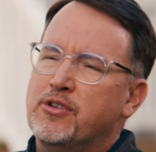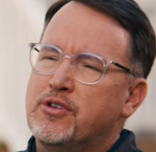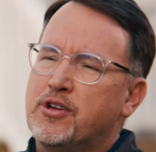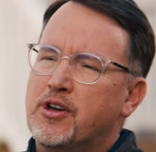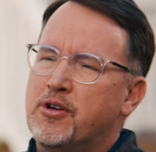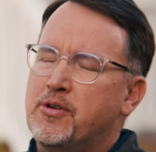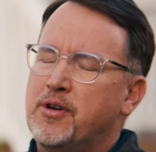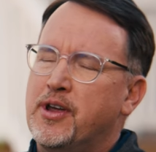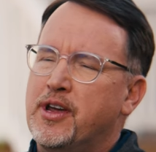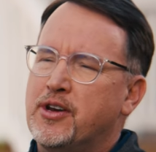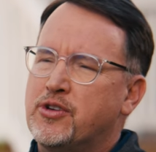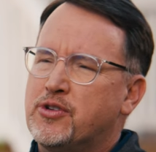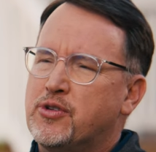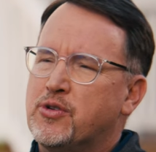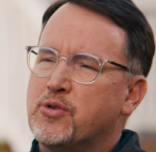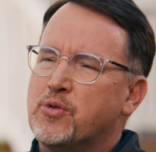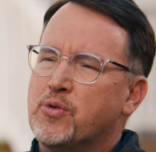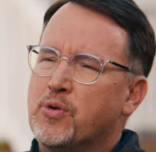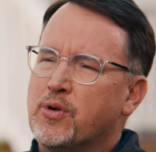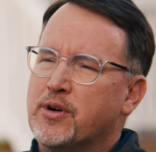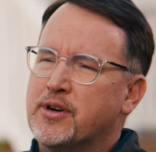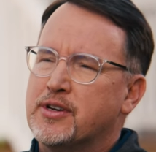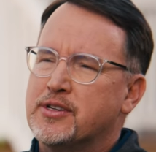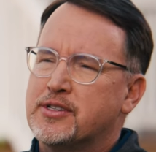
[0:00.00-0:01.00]
you donate to
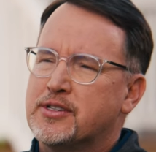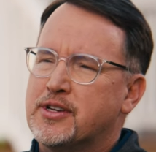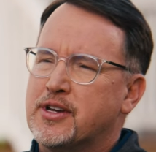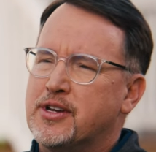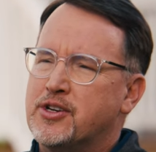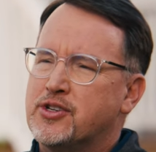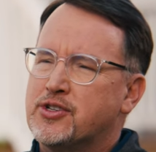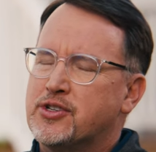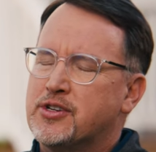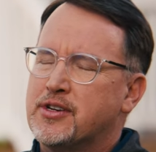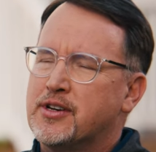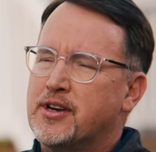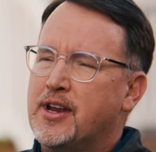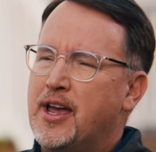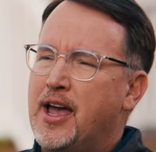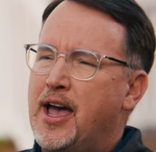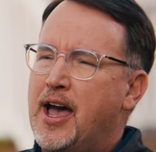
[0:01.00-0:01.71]
an organization,